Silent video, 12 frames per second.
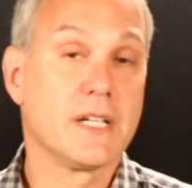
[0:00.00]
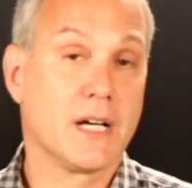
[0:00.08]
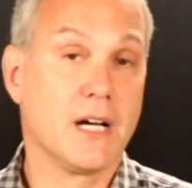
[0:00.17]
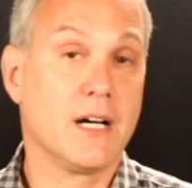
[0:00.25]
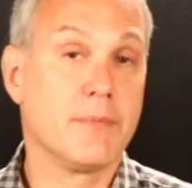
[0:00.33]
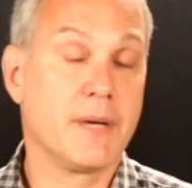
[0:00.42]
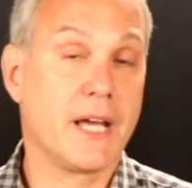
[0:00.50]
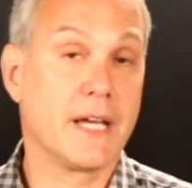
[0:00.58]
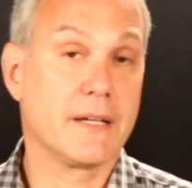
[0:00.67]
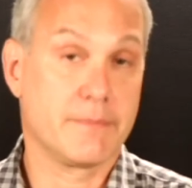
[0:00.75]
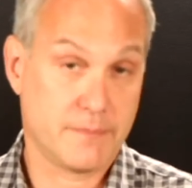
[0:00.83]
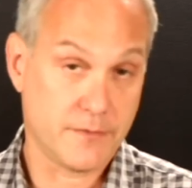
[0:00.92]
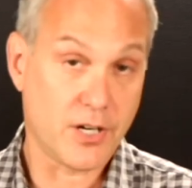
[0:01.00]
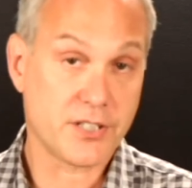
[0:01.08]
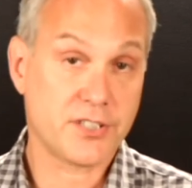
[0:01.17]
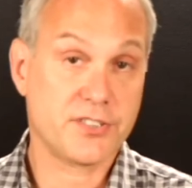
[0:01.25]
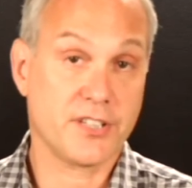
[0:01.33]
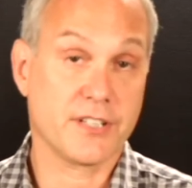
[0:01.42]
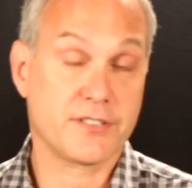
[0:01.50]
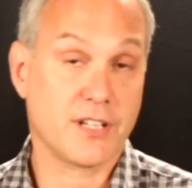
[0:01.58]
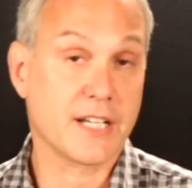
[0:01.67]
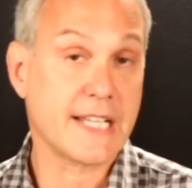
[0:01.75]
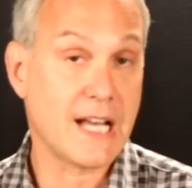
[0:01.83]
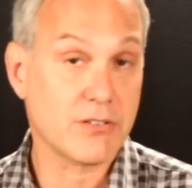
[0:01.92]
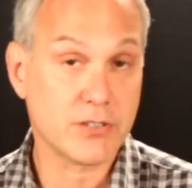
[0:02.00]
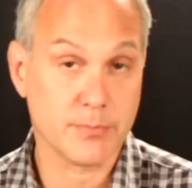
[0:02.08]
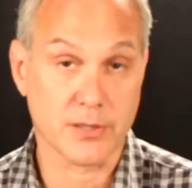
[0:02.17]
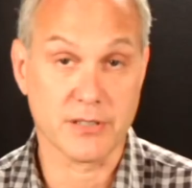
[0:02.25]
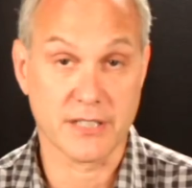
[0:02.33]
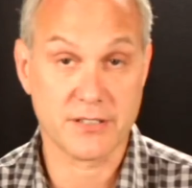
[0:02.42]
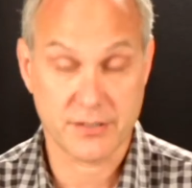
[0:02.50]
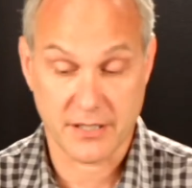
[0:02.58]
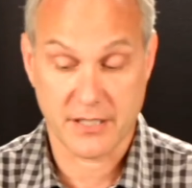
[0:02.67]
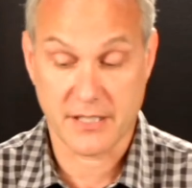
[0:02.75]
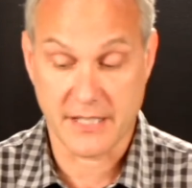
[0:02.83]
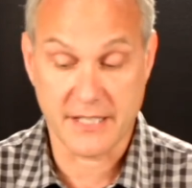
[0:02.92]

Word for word: um, a narcissist accountable in, in,